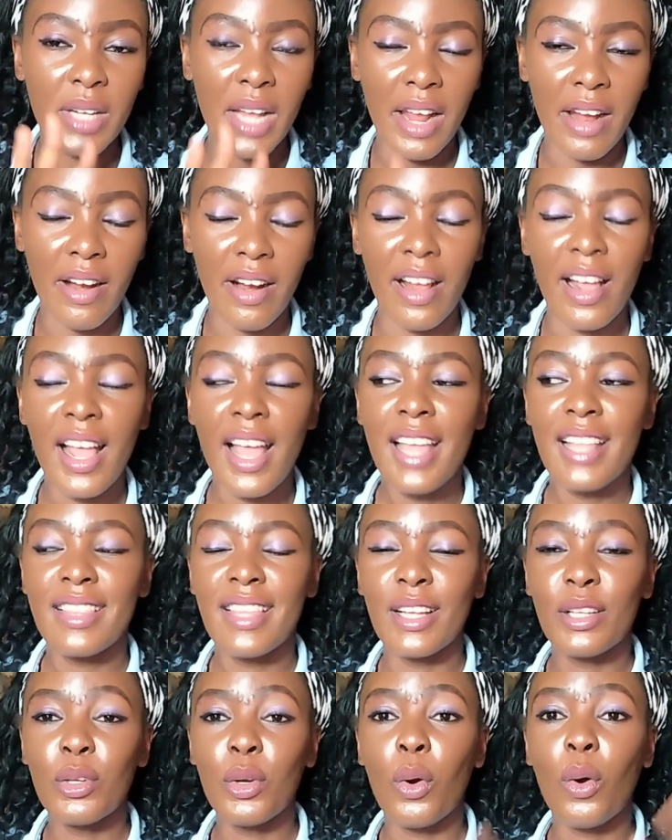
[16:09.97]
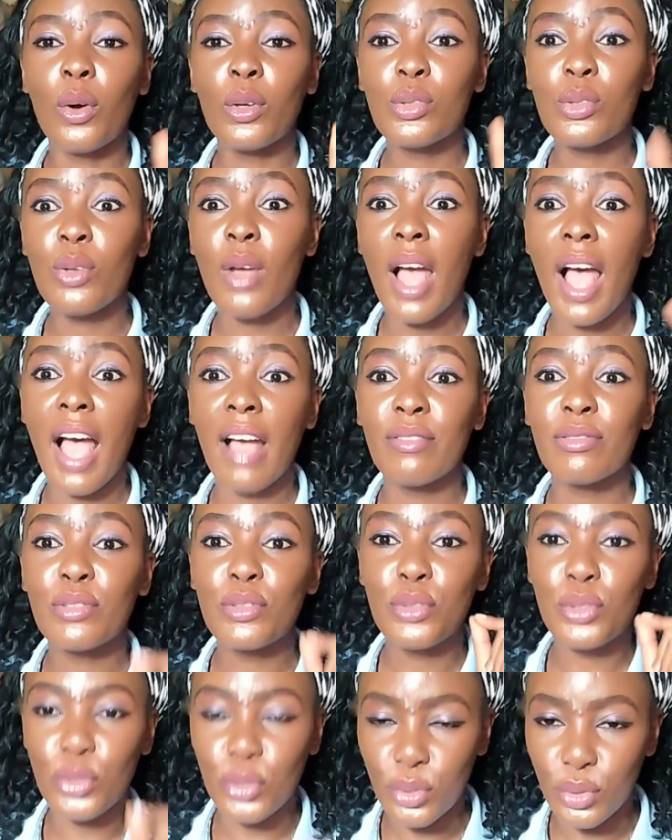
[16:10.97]
Naira. Then you also have
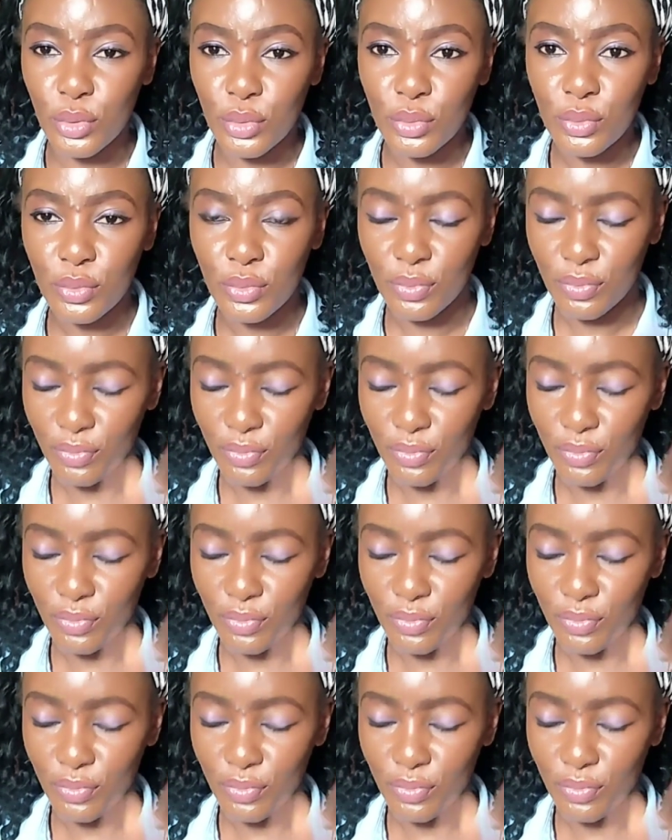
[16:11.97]
to,